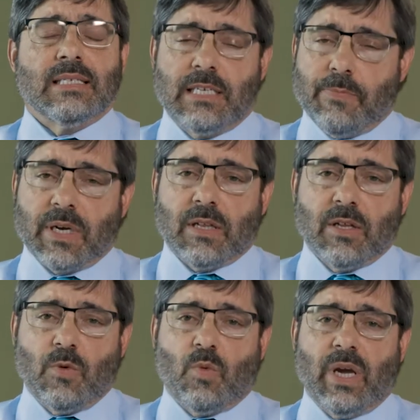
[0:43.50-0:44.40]

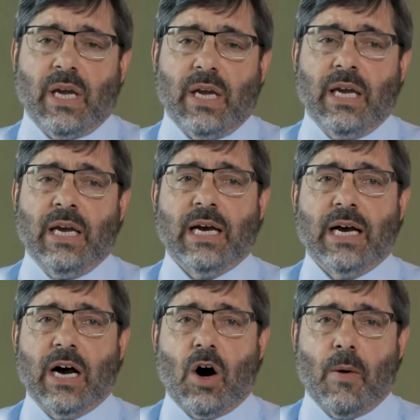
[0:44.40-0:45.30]
Typically, we
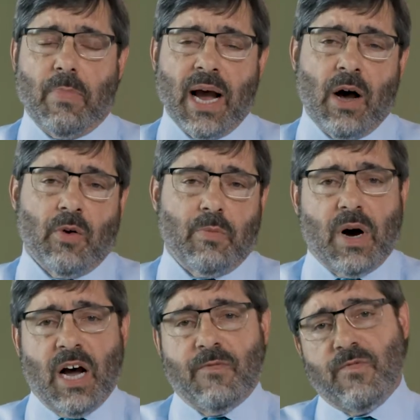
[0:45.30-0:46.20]
are bound
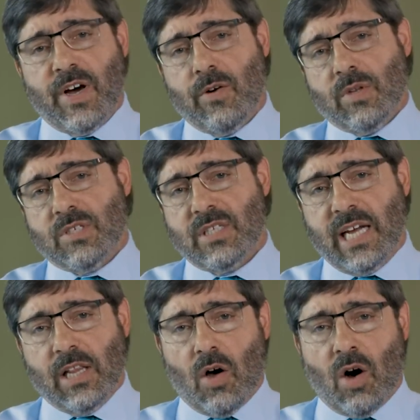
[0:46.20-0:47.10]
by federal and
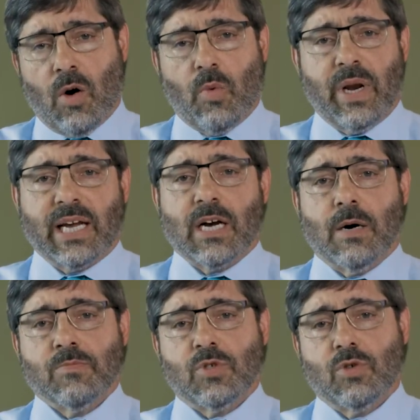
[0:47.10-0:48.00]
state law when it
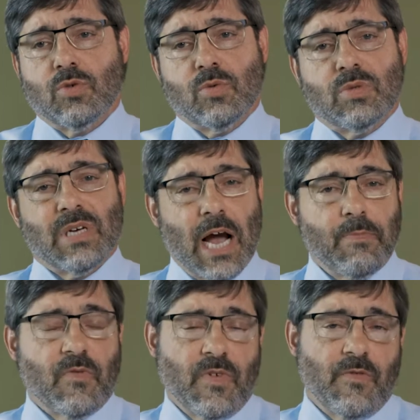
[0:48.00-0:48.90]
comes to
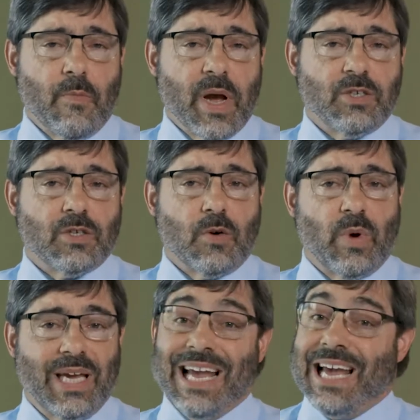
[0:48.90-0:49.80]
type of information
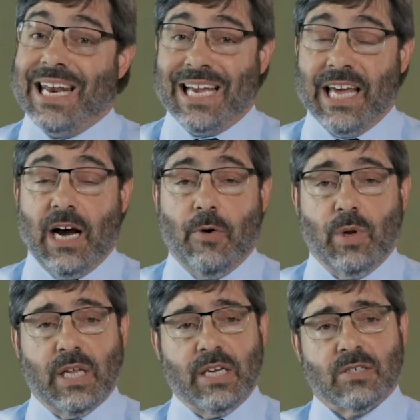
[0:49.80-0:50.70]
we can and cannot
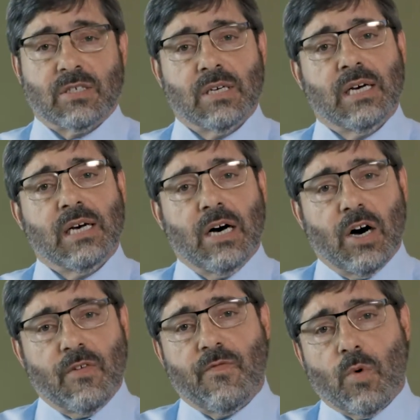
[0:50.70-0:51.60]
release.
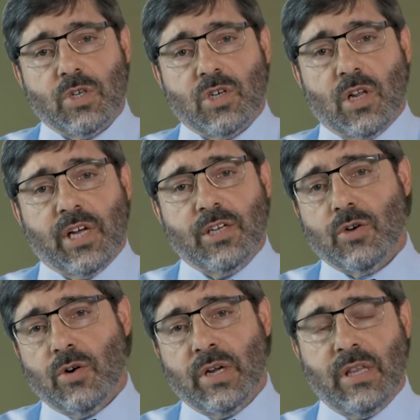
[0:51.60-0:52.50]
Unfortunately,
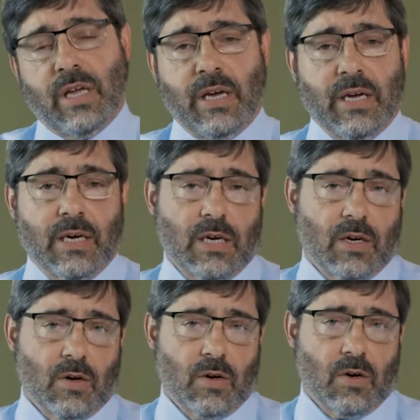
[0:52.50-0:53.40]
during the
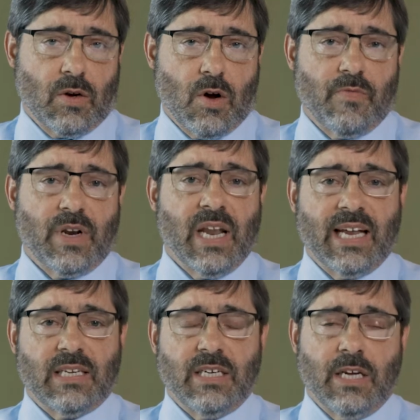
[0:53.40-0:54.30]

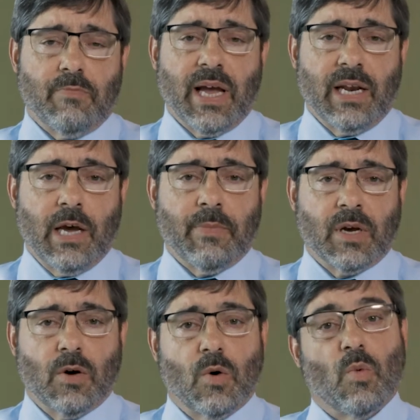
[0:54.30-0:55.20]
COVID-19
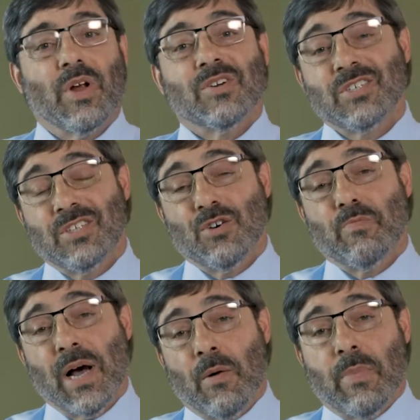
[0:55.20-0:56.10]
pandemic, we are still
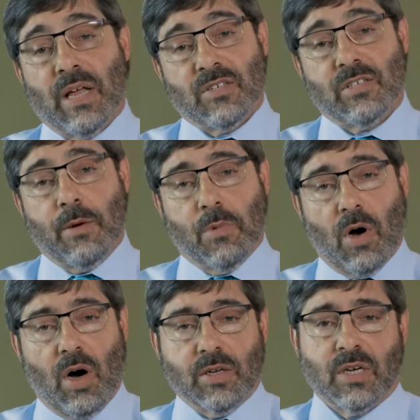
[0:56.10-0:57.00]
bound by the same
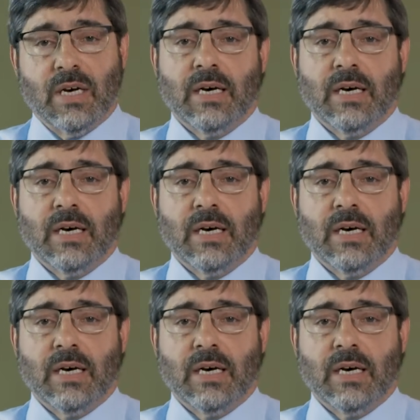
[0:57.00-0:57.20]
laws.